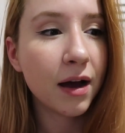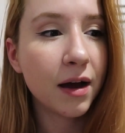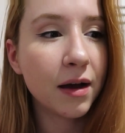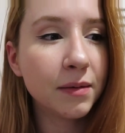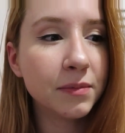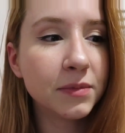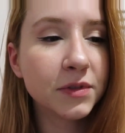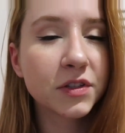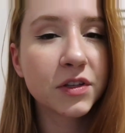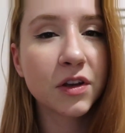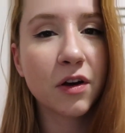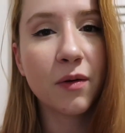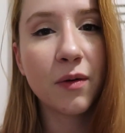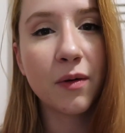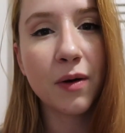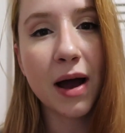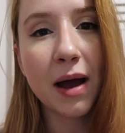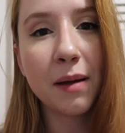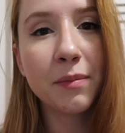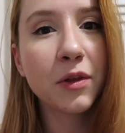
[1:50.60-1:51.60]
Um,
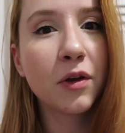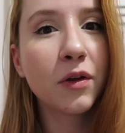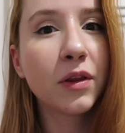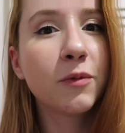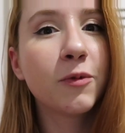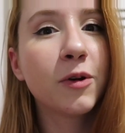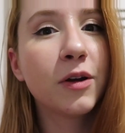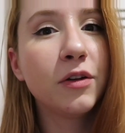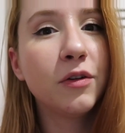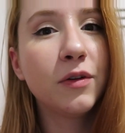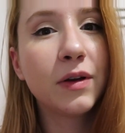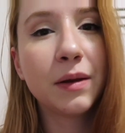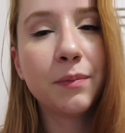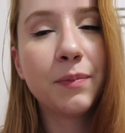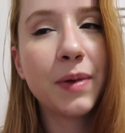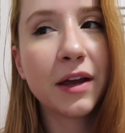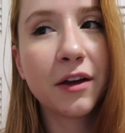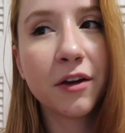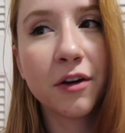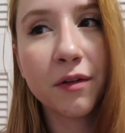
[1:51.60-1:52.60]
so I'm the only one who can
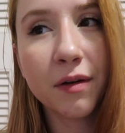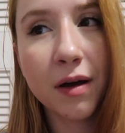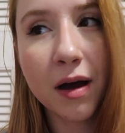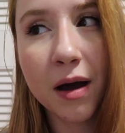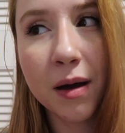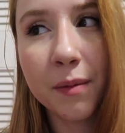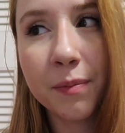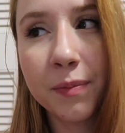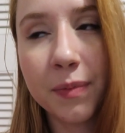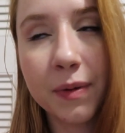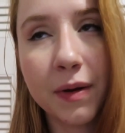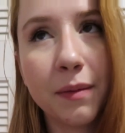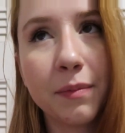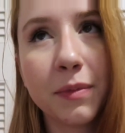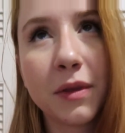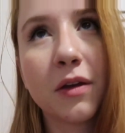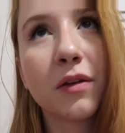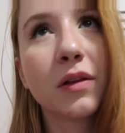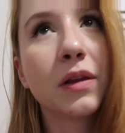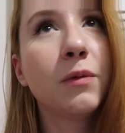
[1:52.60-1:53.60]
pick her up.
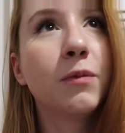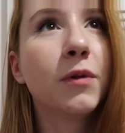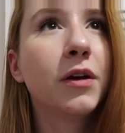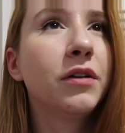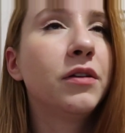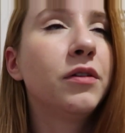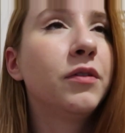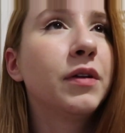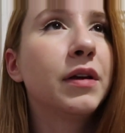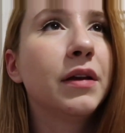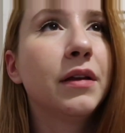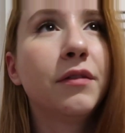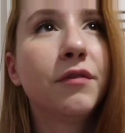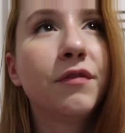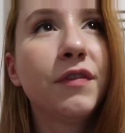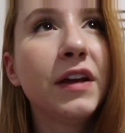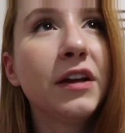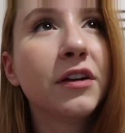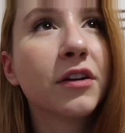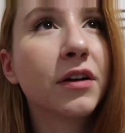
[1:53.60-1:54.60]
I'm the only one who can
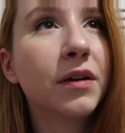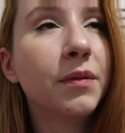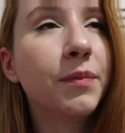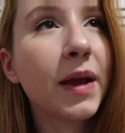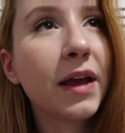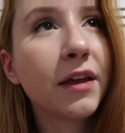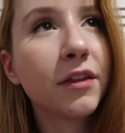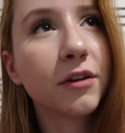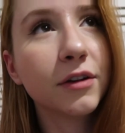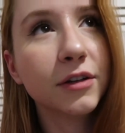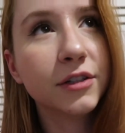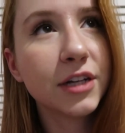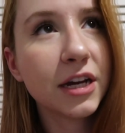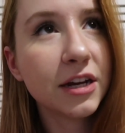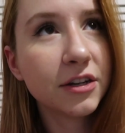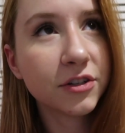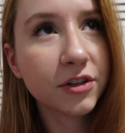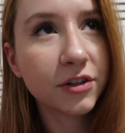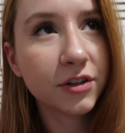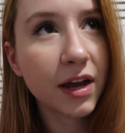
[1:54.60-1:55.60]
feed her and bathe her and
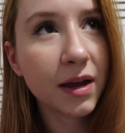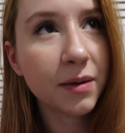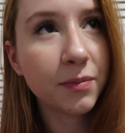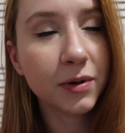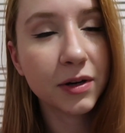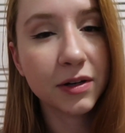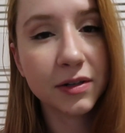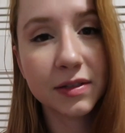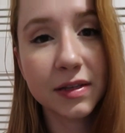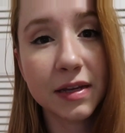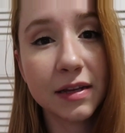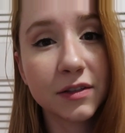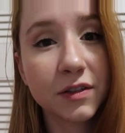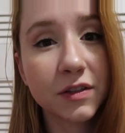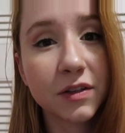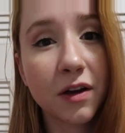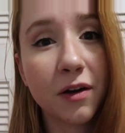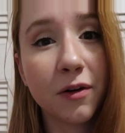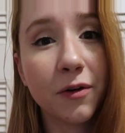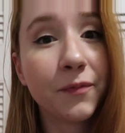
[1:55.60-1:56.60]
change her diapers, and
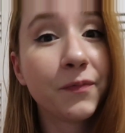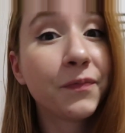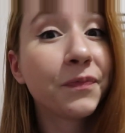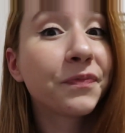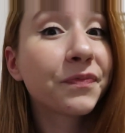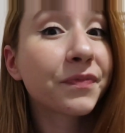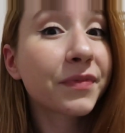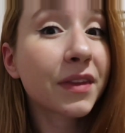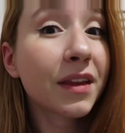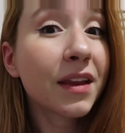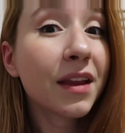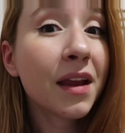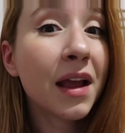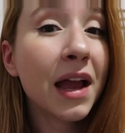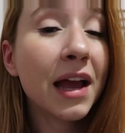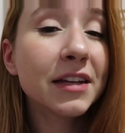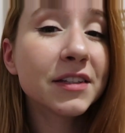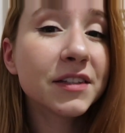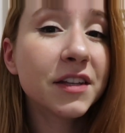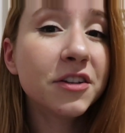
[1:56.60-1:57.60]
so
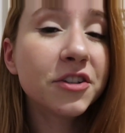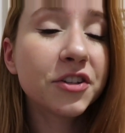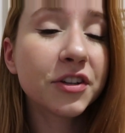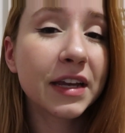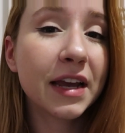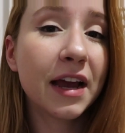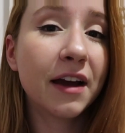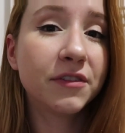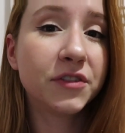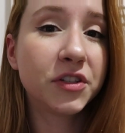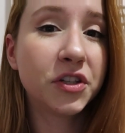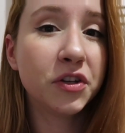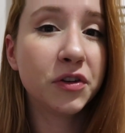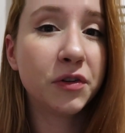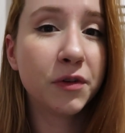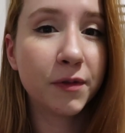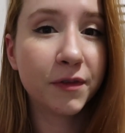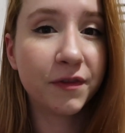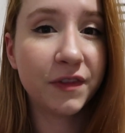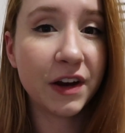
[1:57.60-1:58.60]
I essentially have
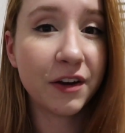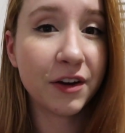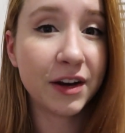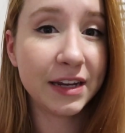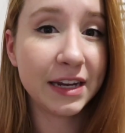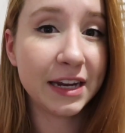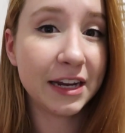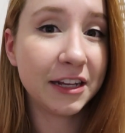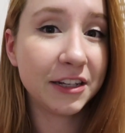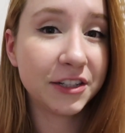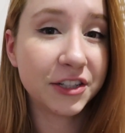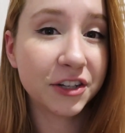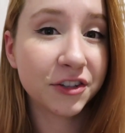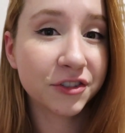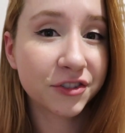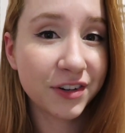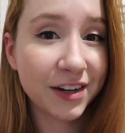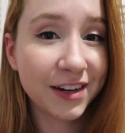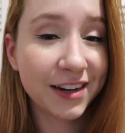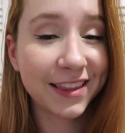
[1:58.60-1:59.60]
two very needy
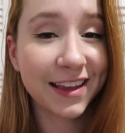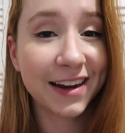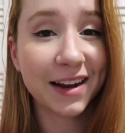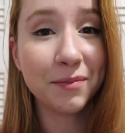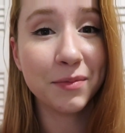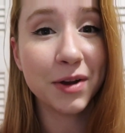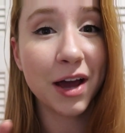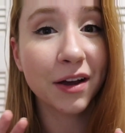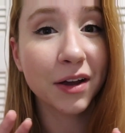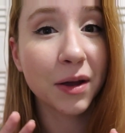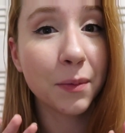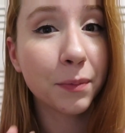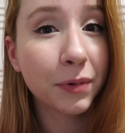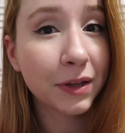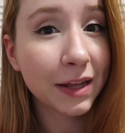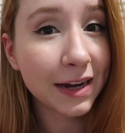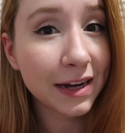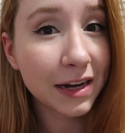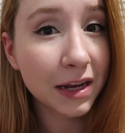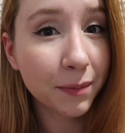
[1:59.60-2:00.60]
children that I'm not
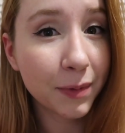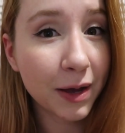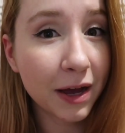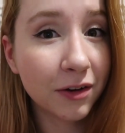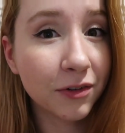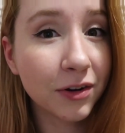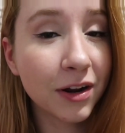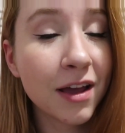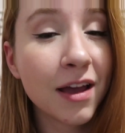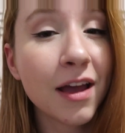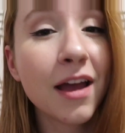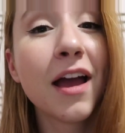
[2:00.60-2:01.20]
complaining about.